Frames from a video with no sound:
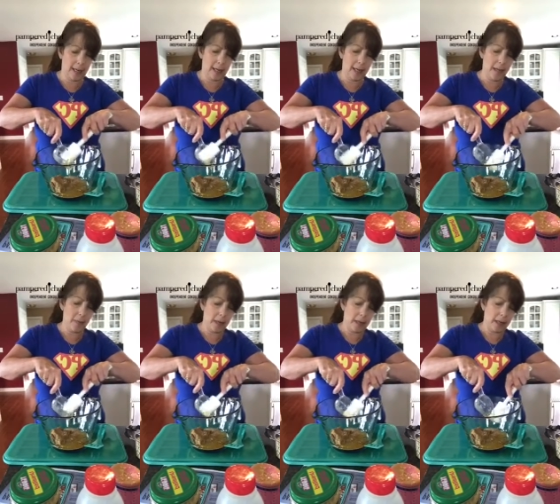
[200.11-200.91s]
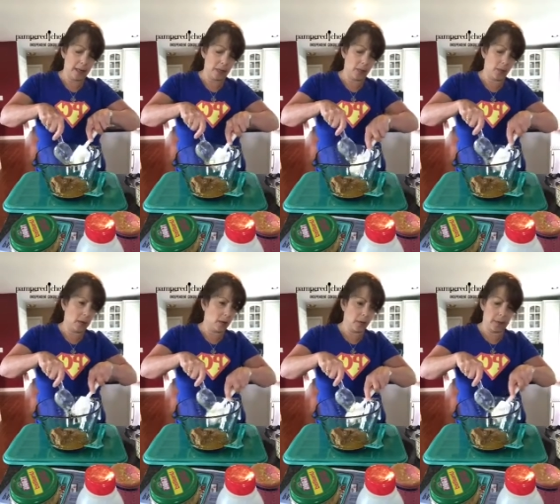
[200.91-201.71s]
It came out actually
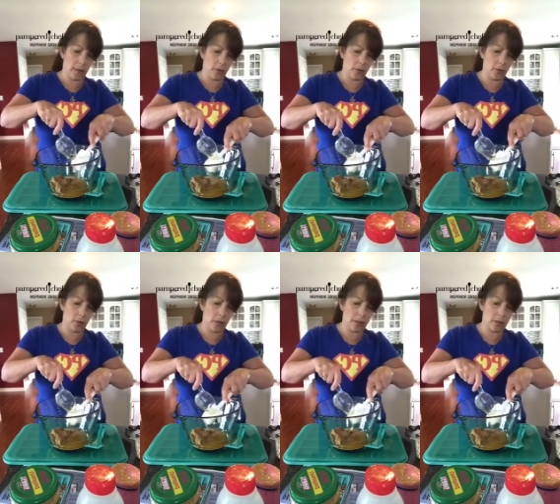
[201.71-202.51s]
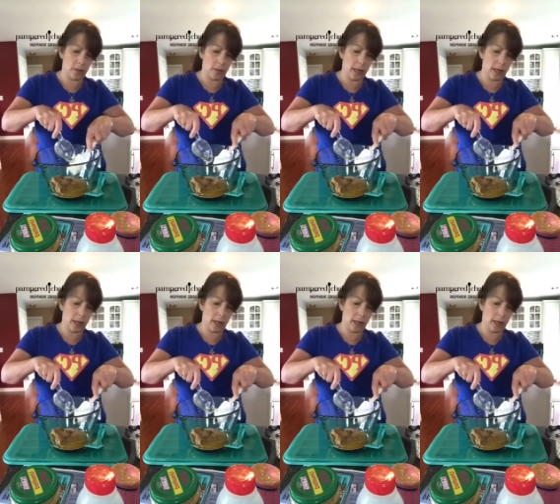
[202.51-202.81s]
when our manual food processor